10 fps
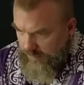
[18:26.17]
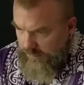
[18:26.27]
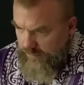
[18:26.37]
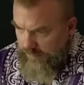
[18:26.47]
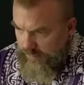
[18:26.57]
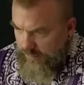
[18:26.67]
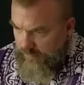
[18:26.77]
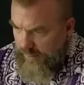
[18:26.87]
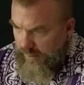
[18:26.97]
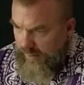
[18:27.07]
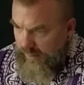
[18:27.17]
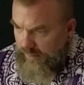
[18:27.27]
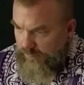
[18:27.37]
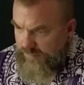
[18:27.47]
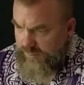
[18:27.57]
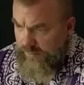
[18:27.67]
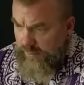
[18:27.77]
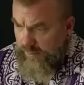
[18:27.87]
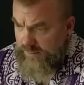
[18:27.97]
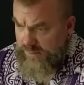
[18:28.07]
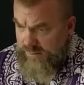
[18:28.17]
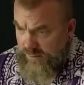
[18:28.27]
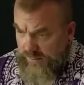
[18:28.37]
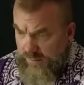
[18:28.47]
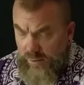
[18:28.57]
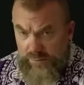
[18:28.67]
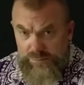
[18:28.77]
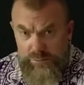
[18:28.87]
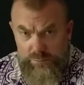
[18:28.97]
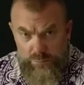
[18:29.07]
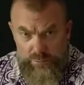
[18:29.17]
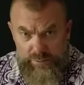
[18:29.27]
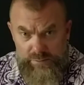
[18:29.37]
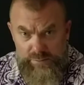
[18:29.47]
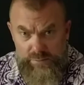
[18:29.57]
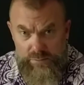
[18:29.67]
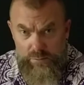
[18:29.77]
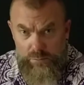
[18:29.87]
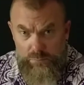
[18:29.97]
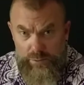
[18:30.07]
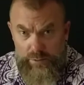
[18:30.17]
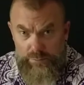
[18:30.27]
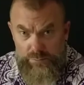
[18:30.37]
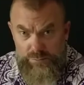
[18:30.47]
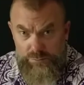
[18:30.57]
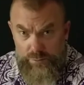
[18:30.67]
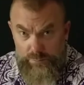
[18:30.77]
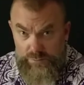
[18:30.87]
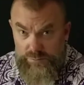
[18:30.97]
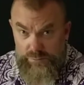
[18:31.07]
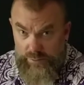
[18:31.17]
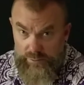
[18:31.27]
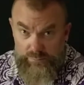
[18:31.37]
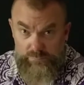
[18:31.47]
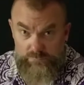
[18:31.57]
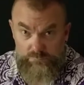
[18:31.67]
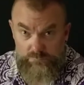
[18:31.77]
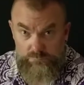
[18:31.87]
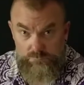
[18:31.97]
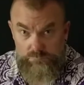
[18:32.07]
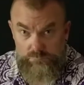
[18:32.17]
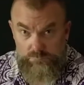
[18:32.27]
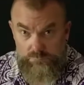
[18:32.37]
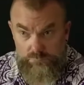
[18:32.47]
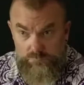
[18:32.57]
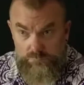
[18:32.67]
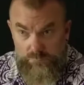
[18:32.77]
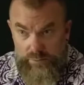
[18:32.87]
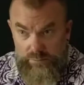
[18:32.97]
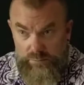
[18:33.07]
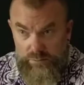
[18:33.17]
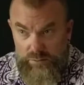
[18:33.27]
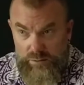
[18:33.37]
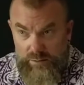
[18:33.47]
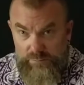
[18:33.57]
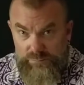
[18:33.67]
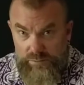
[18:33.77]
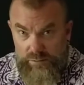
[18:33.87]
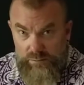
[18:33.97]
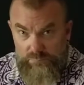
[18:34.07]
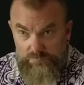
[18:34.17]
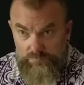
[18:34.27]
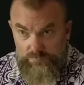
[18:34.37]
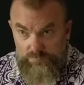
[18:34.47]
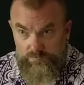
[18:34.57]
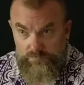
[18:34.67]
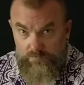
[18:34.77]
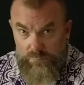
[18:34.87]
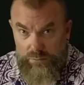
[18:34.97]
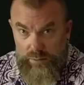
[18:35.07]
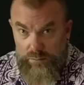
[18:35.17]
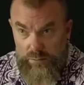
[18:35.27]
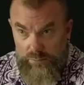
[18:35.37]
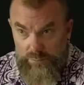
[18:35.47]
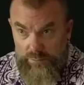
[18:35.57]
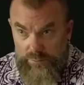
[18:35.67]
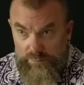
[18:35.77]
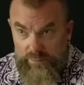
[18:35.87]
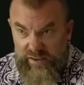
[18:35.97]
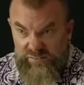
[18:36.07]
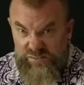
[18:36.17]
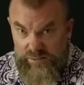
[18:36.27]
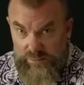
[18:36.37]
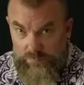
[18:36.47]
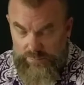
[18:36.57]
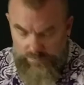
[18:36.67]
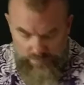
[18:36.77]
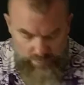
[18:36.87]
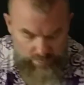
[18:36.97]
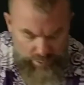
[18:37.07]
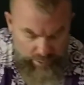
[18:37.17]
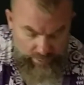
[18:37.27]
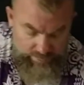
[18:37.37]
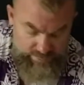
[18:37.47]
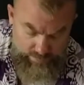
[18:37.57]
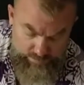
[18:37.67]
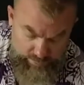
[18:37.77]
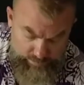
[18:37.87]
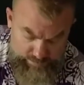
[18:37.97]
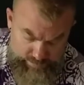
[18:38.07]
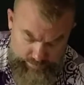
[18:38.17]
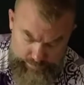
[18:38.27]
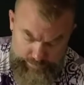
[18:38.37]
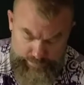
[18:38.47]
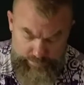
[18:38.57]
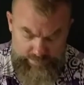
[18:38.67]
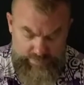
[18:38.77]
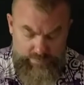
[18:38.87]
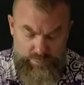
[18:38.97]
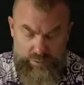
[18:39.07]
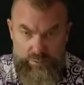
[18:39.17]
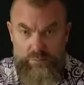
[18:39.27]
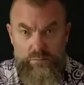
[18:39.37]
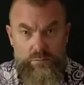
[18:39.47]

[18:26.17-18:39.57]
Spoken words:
There you go. And I'm also hearing just to acknowledge and notice when those agreements are done. And you can kind of feel it. And honor that feeling when they're done. And sometimes, agreements can be